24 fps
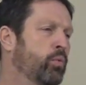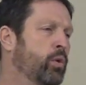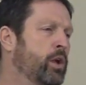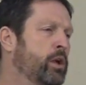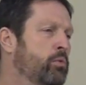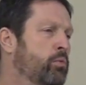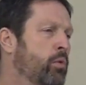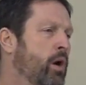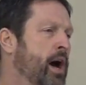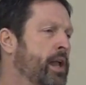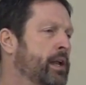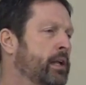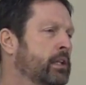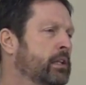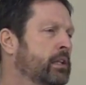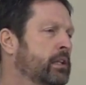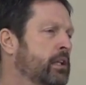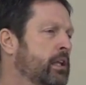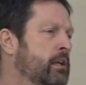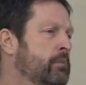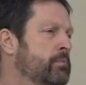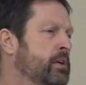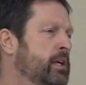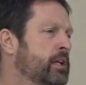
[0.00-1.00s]
We want to
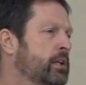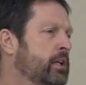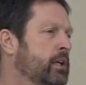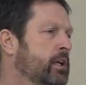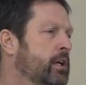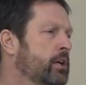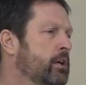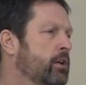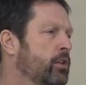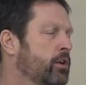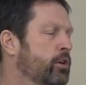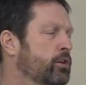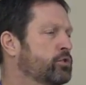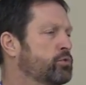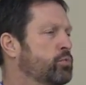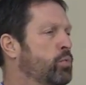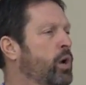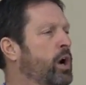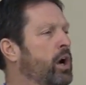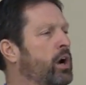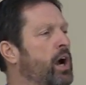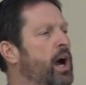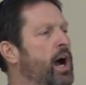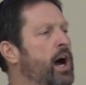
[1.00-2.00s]
limit those
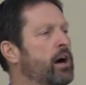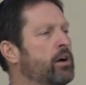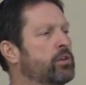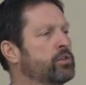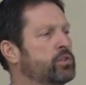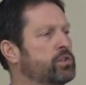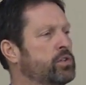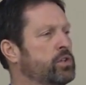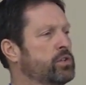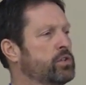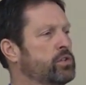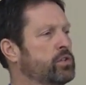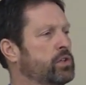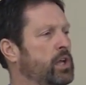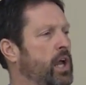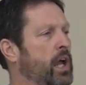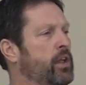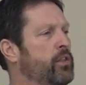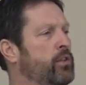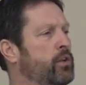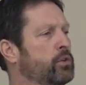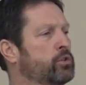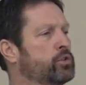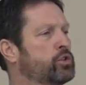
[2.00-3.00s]
warehouses
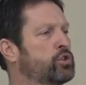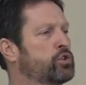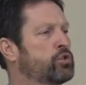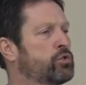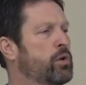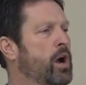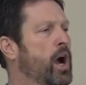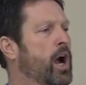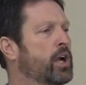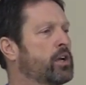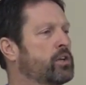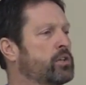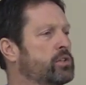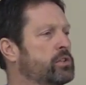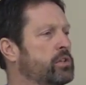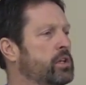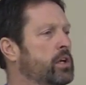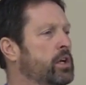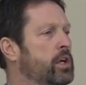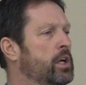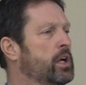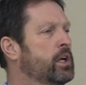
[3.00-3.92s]
and those trucks